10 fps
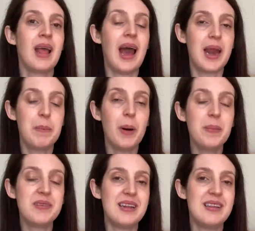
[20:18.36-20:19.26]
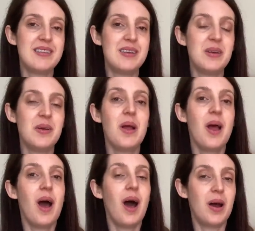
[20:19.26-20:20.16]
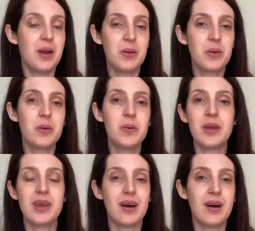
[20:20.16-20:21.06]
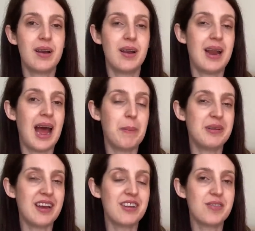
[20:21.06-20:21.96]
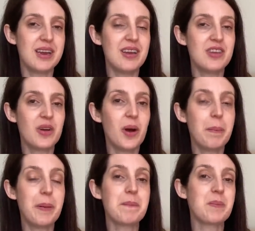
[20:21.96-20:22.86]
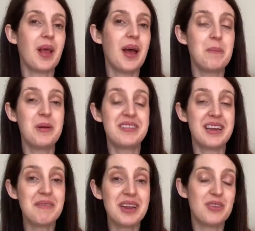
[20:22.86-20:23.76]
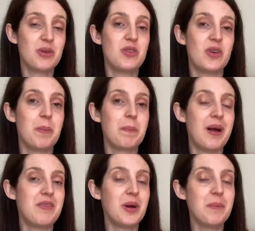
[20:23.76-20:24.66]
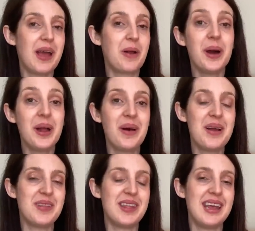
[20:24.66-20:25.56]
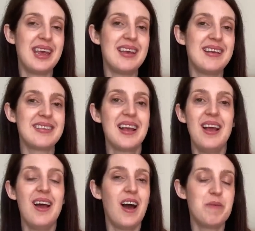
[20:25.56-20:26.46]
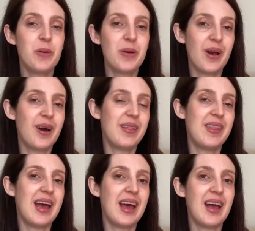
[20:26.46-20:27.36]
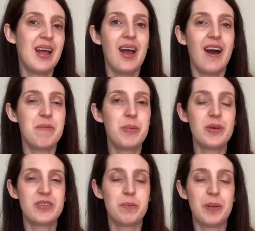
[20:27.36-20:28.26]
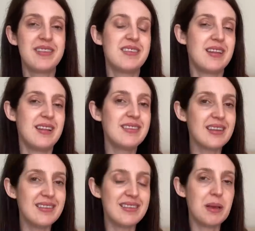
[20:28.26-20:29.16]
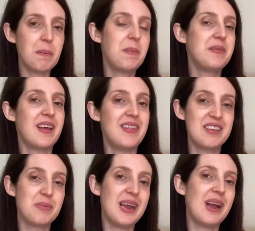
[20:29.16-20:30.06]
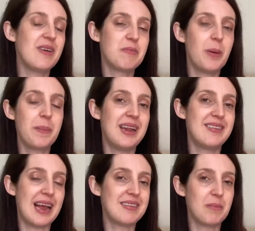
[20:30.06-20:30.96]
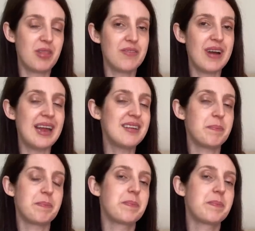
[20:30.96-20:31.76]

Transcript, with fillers: and I popped into our local yarn and haberdashery shop um, which is a lovely little shop. I've shopped there quite a lot over the years. I bought yarn there, I bought some buttons and zips, and this week I was popping in to get some thread.